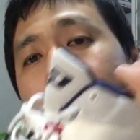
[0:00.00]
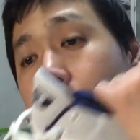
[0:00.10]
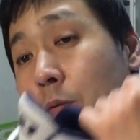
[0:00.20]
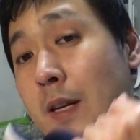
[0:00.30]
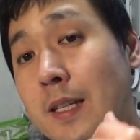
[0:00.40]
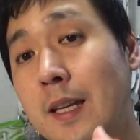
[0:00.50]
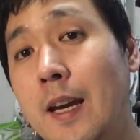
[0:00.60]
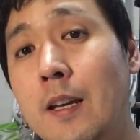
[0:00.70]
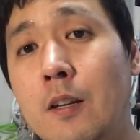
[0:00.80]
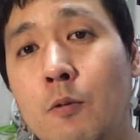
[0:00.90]

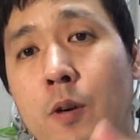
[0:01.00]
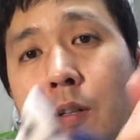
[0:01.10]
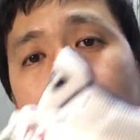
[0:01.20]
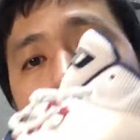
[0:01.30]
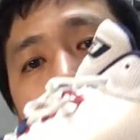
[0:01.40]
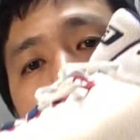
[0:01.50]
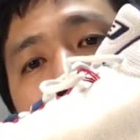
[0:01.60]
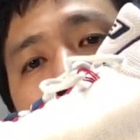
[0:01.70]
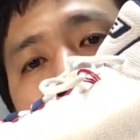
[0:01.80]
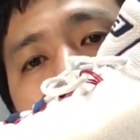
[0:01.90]
CP310 was Chris
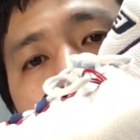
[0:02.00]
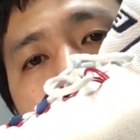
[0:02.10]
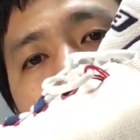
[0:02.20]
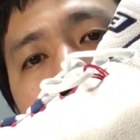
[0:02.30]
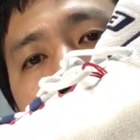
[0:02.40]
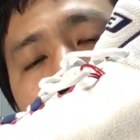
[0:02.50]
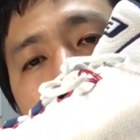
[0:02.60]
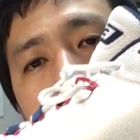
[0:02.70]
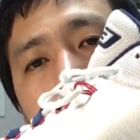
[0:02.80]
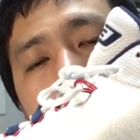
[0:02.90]
Paul's personal favorite. He
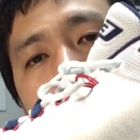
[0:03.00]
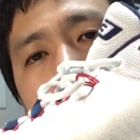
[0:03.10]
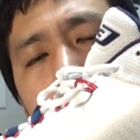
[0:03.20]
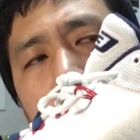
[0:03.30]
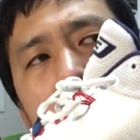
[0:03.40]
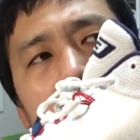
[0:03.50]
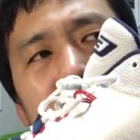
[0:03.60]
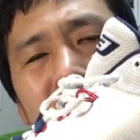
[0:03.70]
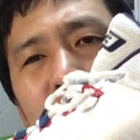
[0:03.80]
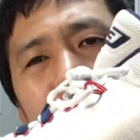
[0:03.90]
was wearing this for like
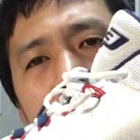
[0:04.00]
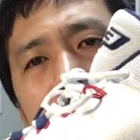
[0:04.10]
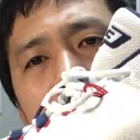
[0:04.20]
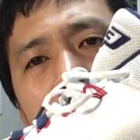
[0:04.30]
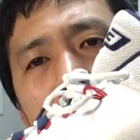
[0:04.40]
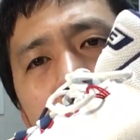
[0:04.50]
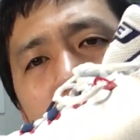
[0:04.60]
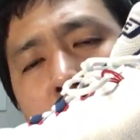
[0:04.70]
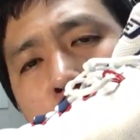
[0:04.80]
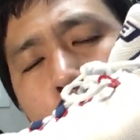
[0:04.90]
2 straight seasons.
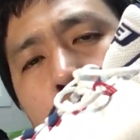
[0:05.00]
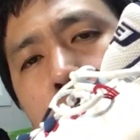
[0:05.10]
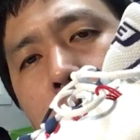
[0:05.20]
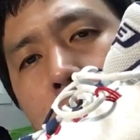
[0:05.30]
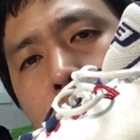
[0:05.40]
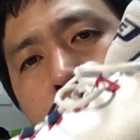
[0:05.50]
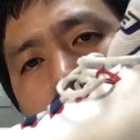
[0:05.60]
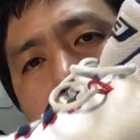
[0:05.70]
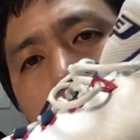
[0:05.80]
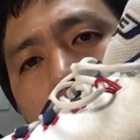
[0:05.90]
Even when they had the
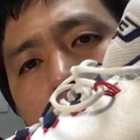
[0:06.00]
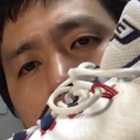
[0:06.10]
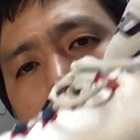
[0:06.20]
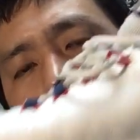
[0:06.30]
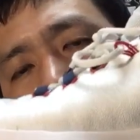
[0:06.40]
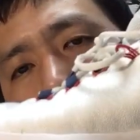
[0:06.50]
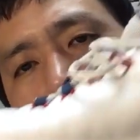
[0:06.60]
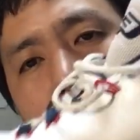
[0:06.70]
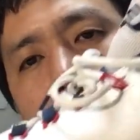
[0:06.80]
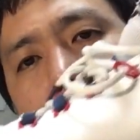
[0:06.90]
next model out, he
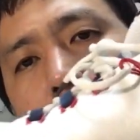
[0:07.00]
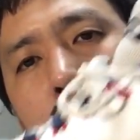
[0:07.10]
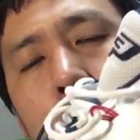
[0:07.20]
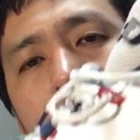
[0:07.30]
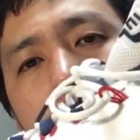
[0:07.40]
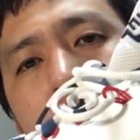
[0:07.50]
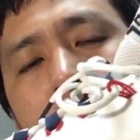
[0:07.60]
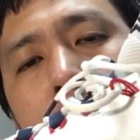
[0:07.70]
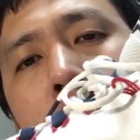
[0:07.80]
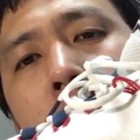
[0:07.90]
still stuck with this
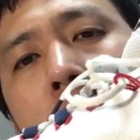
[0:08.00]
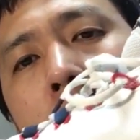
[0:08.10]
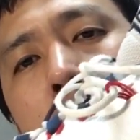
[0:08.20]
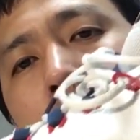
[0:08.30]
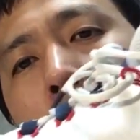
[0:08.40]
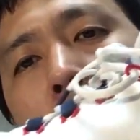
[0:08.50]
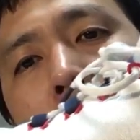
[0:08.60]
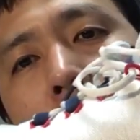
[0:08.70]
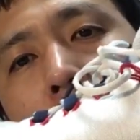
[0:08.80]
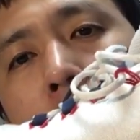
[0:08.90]
shoe.
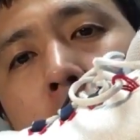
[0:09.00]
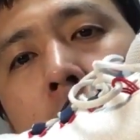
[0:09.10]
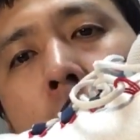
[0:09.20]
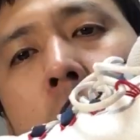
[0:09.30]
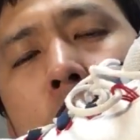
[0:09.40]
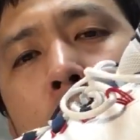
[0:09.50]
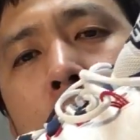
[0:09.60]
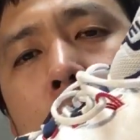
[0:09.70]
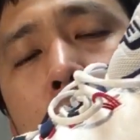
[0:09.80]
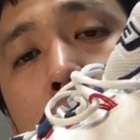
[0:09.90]
The midsole
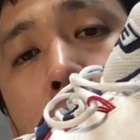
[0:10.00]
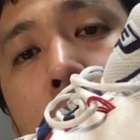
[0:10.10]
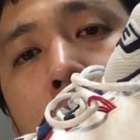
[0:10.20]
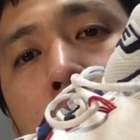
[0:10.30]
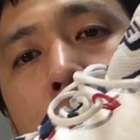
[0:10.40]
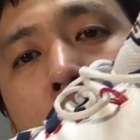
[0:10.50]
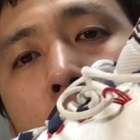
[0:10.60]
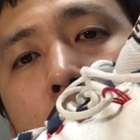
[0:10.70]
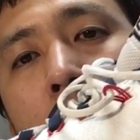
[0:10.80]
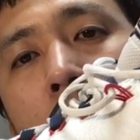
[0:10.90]
is very
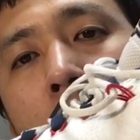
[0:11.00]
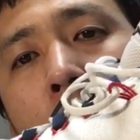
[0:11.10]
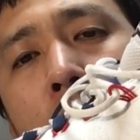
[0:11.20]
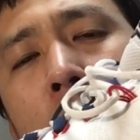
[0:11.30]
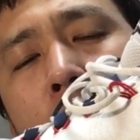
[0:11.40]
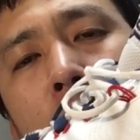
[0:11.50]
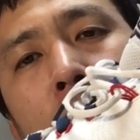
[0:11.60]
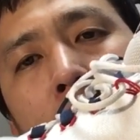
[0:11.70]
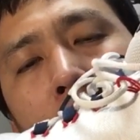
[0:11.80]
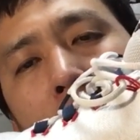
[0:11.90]
soft. I don't know if it's
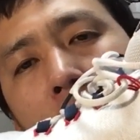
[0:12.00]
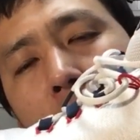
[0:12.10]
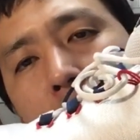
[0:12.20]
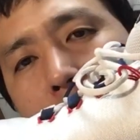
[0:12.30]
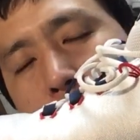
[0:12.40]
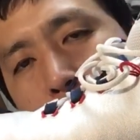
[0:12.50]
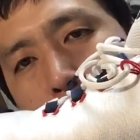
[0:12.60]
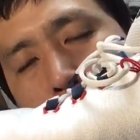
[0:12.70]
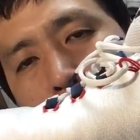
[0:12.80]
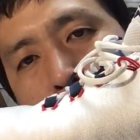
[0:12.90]
Phylon or
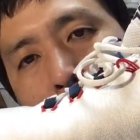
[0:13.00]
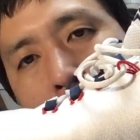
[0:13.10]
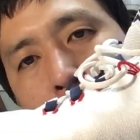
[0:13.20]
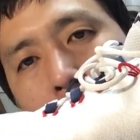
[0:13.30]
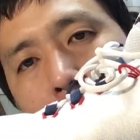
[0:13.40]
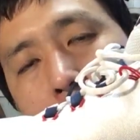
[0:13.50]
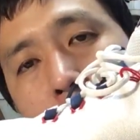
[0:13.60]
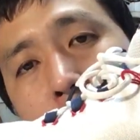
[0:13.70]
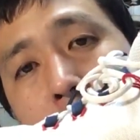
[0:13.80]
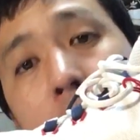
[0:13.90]
some type of
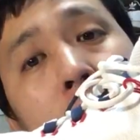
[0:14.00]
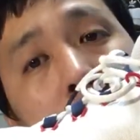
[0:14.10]
EVA.